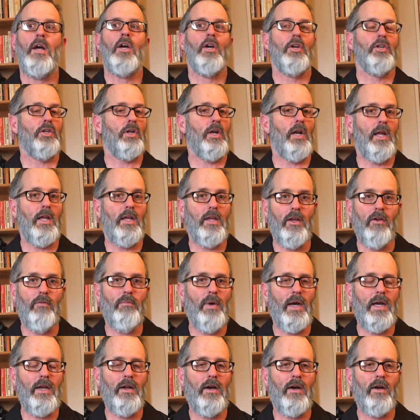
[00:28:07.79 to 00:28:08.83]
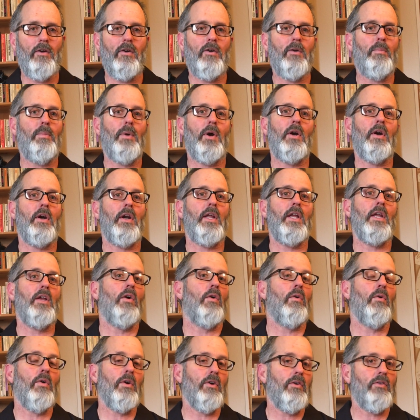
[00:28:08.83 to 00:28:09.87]
Should I give my daughter a party
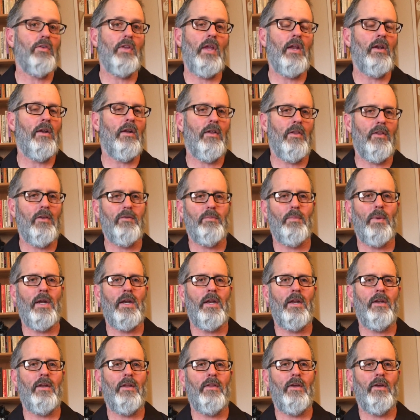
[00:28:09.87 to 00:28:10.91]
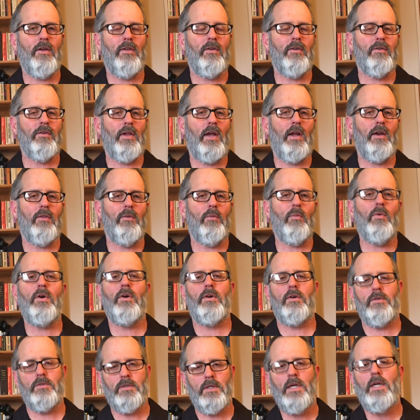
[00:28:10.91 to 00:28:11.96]
or send all this money to the other side of the
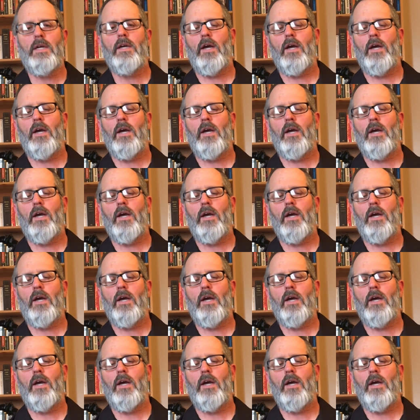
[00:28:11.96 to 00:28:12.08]
world?